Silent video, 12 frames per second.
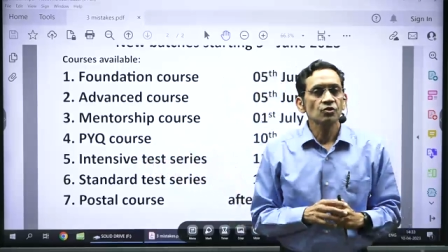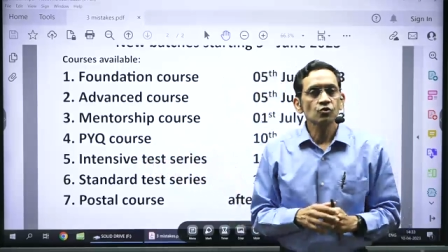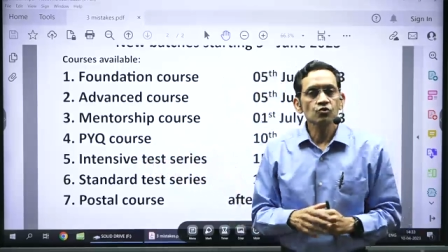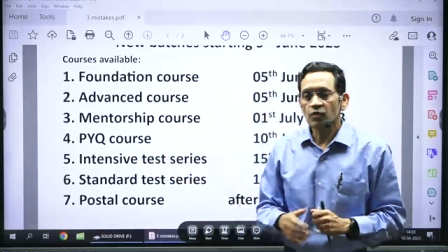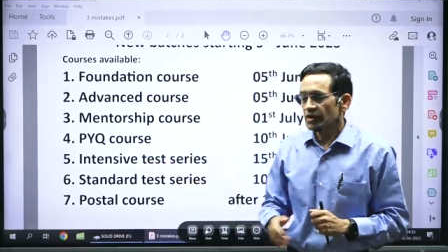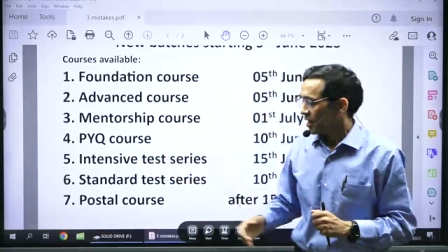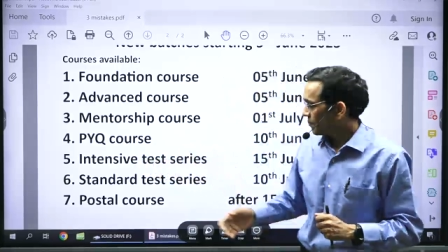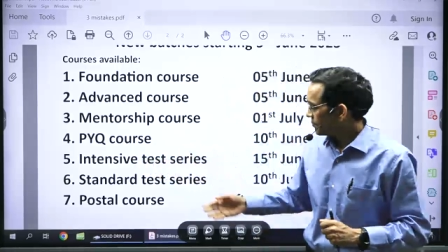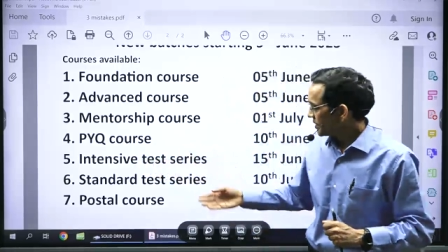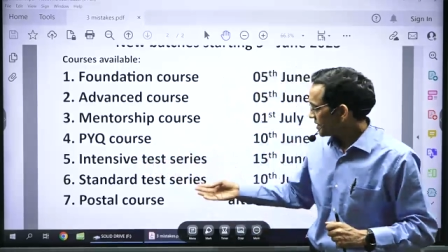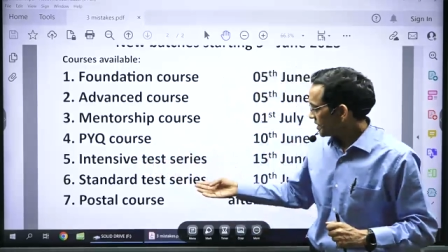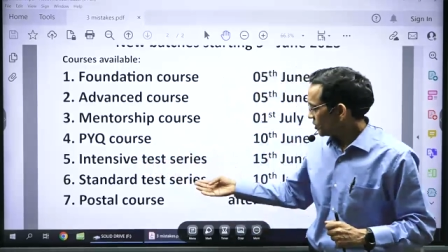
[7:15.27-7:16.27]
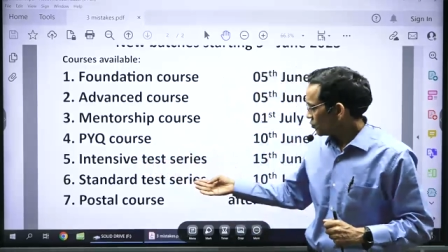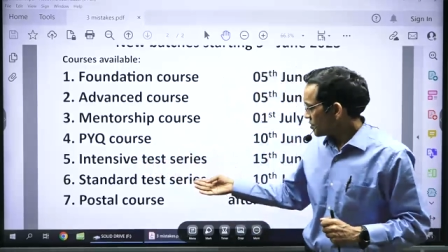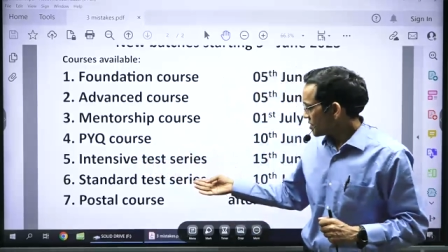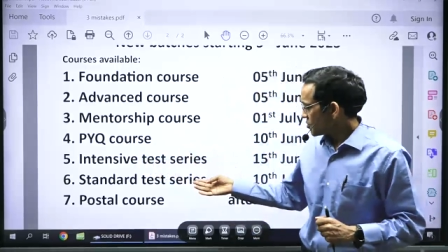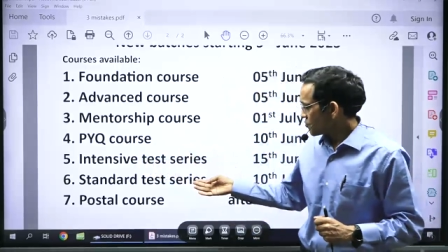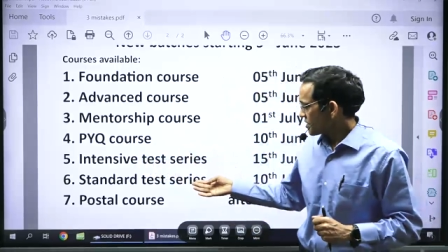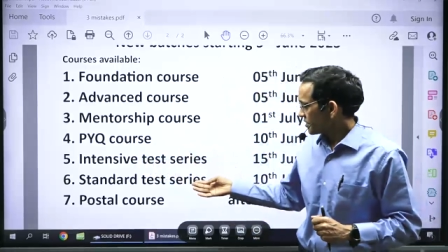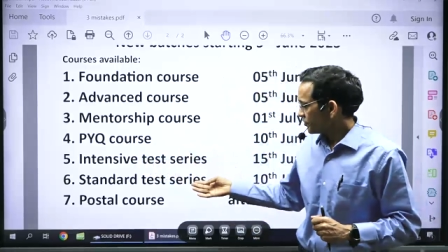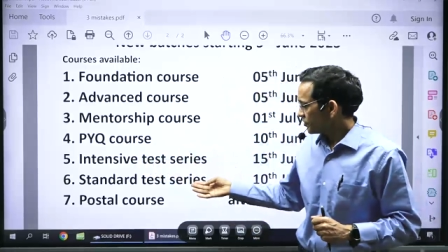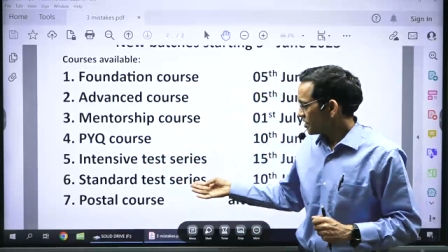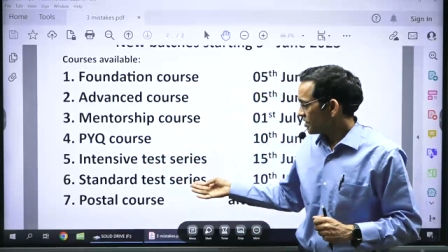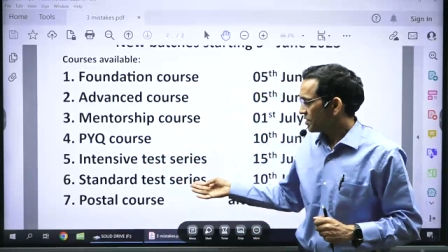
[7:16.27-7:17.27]
those who are appearing in
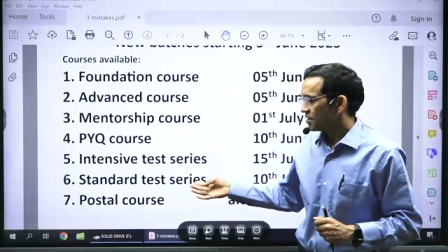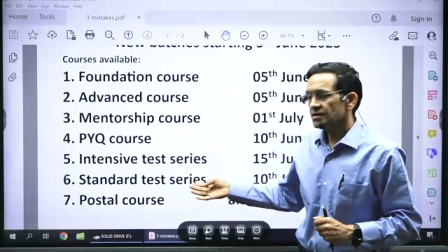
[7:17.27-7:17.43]
2023